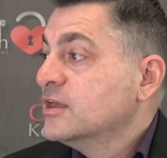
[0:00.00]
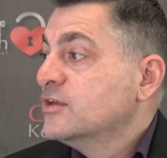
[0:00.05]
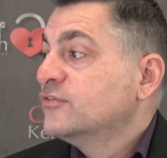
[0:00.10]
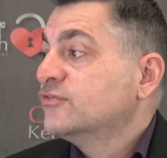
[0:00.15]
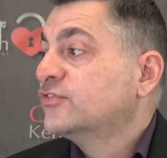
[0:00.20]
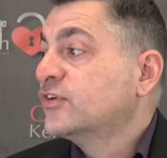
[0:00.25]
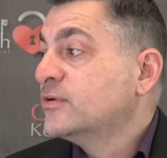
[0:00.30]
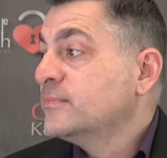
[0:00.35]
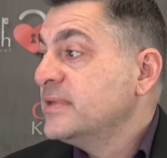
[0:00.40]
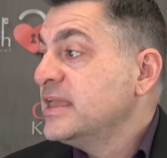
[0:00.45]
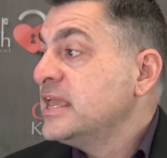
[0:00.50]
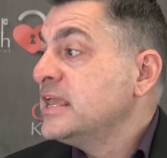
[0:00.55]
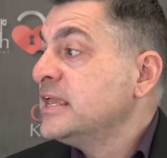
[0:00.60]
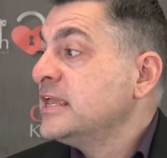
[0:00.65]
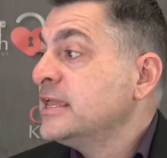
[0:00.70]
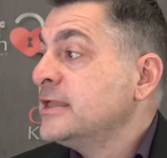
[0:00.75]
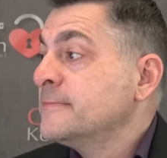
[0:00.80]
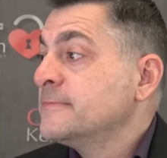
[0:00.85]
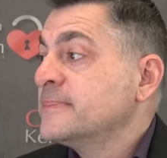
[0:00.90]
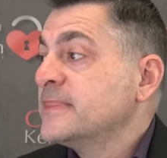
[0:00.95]
For
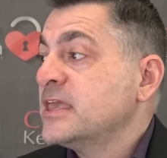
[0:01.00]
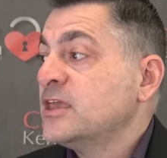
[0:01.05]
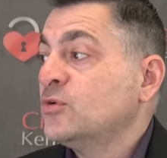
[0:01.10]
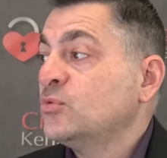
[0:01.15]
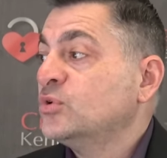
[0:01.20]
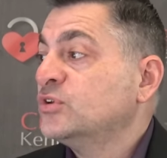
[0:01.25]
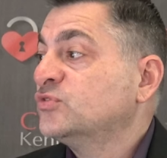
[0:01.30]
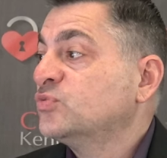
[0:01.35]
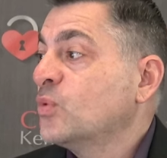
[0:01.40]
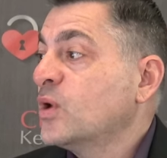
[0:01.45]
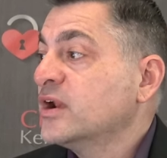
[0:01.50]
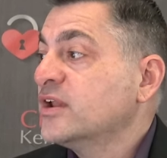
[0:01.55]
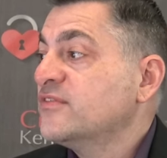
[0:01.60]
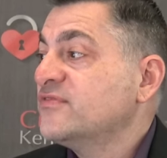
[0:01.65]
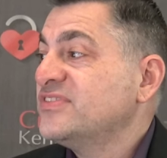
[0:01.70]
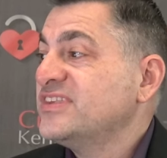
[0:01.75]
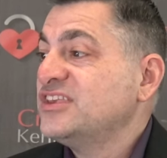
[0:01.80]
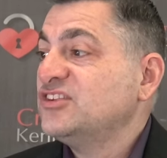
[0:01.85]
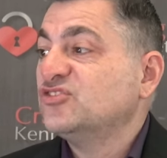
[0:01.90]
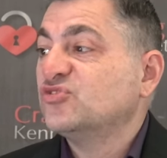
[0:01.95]
me, it was one
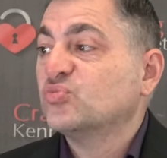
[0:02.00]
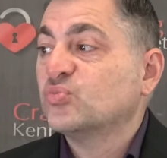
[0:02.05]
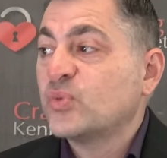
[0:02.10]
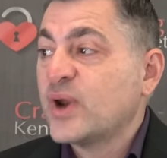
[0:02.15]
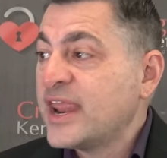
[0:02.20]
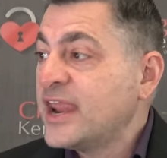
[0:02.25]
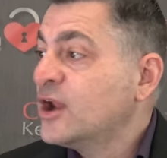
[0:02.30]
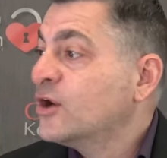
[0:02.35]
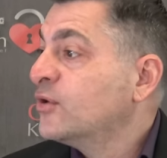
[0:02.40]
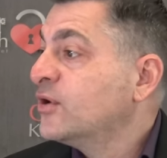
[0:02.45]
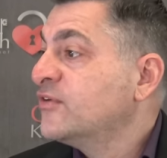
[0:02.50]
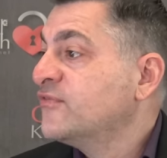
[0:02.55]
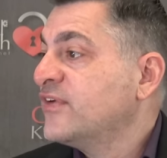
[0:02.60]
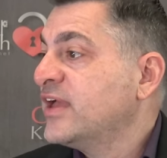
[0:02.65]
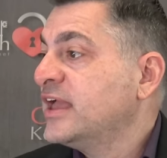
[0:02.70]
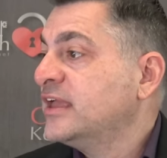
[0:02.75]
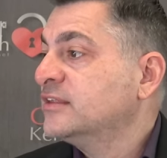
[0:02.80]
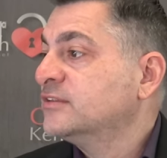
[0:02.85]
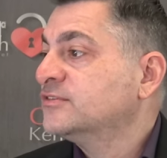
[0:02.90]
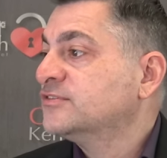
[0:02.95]
of these rare
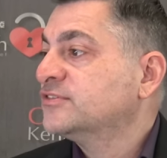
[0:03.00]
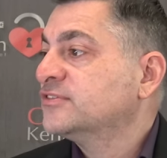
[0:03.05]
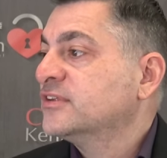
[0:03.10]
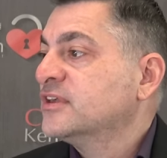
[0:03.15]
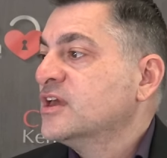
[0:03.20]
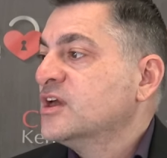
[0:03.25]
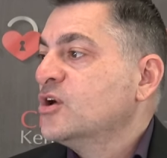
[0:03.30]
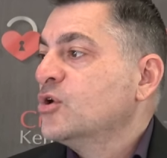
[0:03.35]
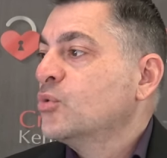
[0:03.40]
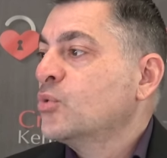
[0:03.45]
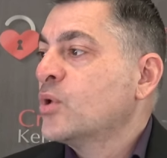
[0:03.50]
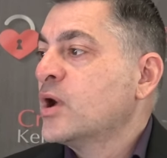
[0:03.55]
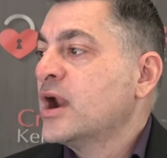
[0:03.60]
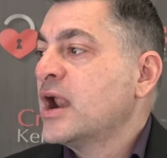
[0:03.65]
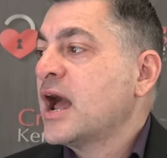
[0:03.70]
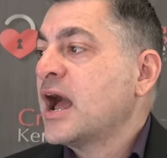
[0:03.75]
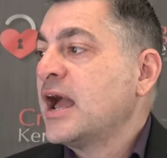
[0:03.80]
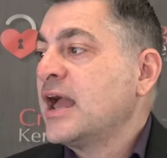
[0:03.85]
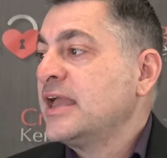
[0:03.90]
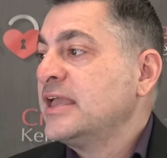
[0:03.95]
events
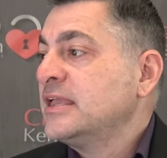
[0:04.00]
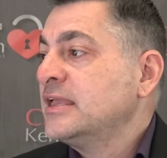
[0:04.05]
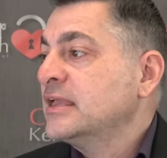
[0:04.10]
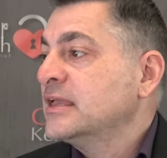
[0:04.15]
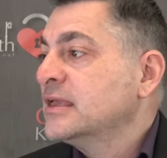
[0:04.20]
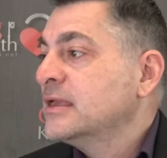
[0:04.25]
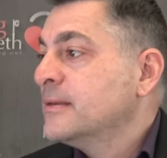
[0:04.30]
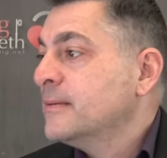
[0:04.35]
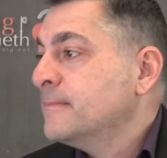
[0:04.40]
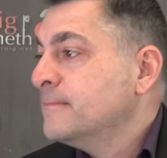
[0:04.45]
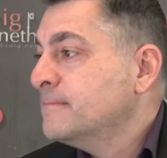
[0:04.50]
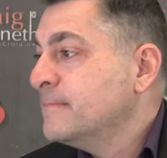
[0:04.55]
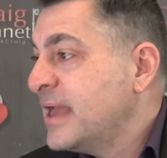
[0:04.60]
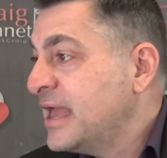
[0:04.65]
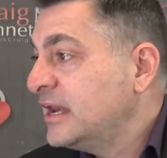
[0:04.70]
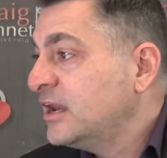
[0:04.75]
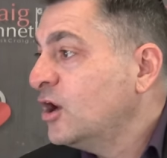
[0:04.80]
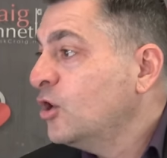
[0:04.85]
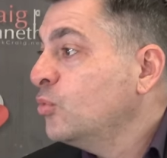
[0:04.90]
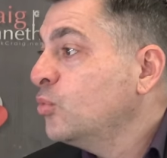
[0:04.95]
where I
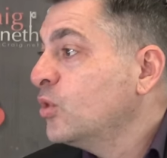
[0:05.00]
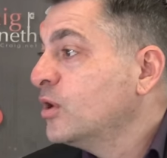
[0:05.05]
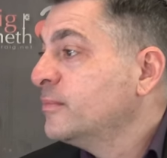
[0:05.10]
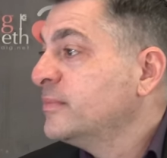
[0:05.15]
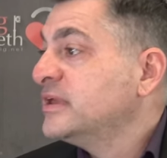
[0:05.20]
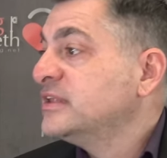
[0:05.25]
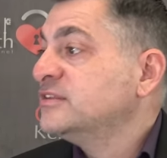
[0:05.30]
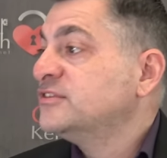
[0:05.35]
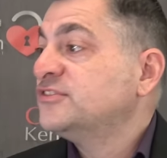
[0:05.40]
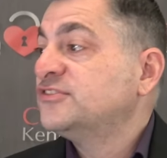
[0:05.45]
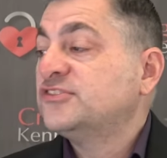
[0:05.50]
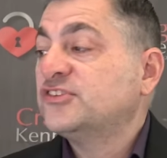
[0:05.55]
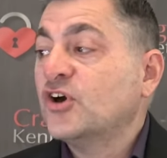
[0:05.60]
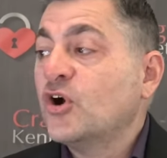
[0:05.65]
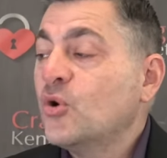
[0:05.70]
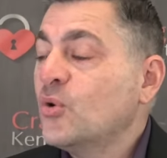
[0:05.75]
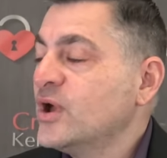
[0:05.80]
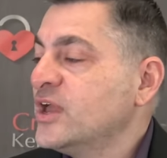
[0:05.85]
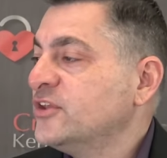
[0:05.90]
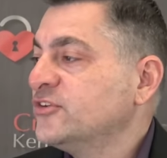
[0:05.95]
met a woman
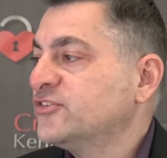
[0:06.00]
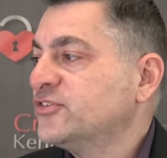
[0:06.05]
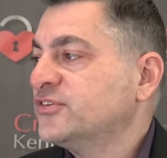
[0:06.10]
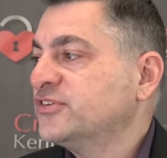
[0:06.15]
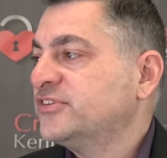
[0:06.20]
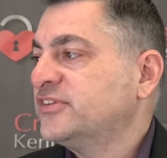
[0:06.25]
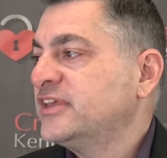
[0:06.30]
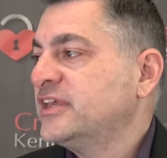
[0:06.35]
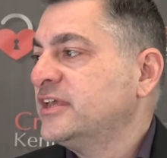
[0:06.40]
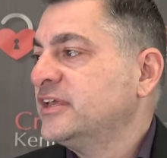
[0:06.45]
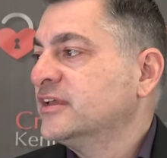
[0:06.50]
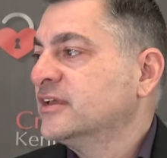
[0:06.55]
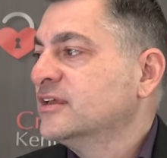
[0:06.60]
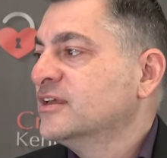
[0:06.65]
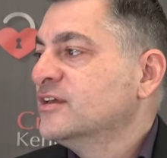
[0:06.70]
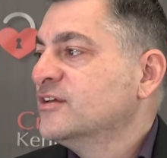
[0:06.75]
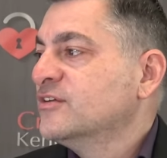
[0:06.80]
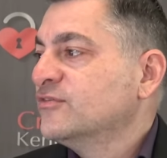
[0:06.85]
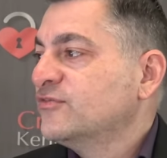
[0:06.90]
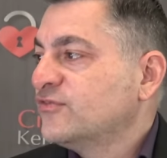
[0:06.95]
so interesting,
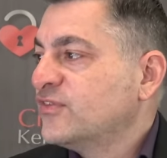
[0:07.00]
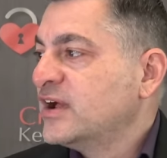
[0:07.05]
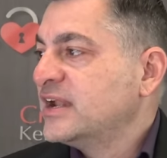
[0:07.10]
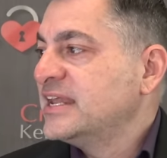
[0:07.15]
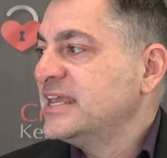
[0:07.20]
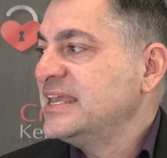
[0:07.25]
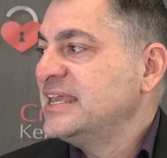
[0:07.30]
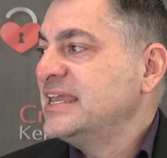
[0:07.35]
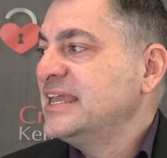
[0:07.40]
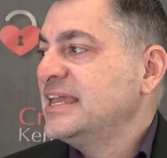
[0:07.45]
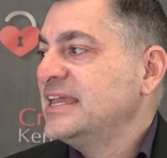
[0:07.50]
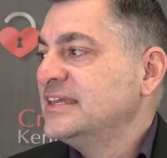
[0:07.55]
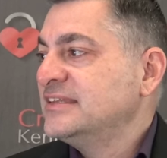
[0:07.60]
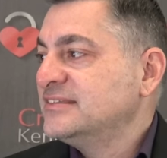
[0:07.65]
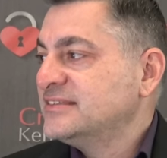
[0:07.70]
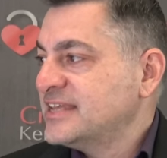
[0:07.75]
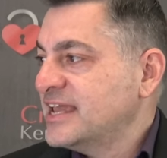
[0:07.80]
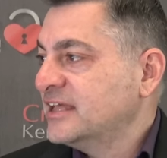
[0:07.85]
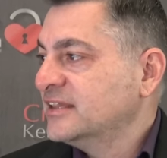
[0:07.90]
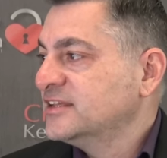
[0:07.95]
funny,
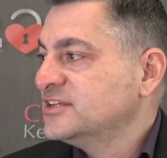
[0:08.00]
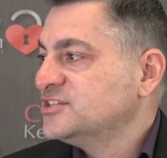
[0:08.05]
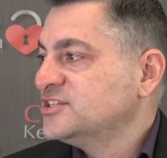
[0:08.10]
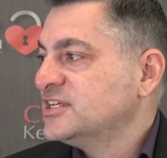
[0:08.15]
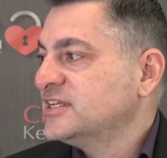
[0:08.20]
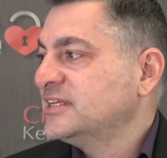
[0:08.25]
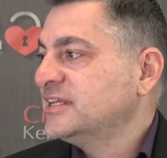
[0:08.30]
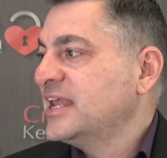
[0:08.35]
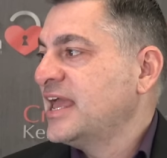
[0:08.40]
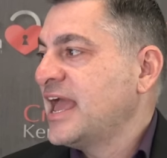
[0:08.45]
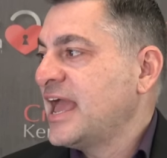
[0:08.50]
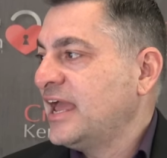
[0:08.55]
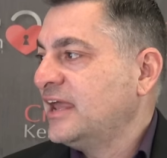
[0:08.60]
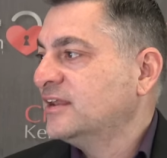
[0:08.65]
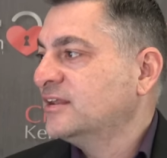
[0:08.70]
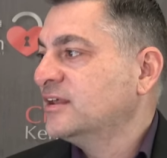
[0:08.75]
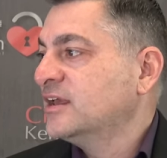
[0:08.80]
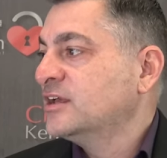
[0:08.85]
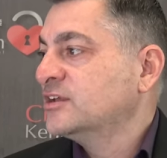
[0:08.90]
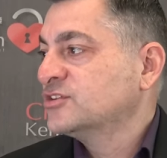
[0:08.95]
intelligent,
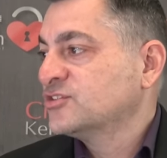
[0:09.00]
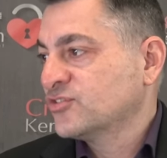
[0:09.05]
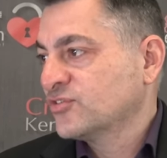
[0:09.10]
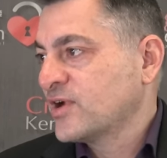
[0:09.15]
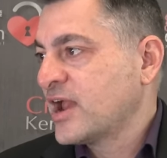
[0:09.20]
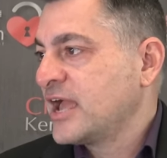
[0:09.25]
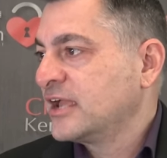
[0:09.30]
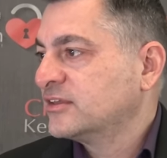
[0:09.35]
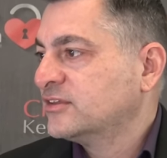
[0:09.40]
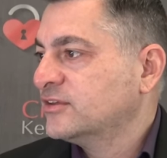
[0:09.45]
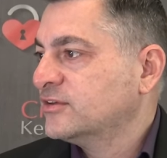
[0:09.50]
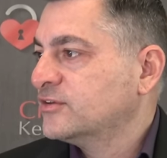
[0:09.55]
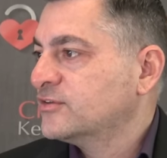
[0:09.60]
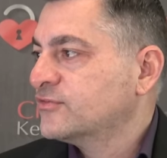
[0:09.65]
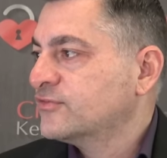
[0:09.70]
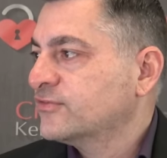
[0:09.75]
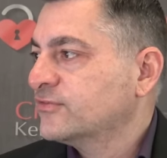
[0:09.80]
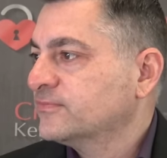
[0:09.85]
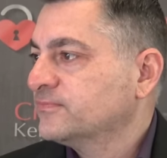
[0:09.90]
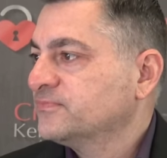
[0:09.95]
and
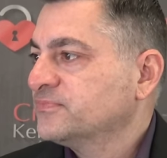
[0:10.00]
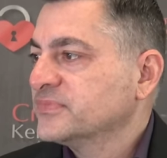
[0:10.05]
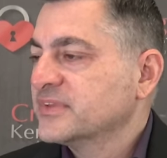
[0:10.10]
attractive.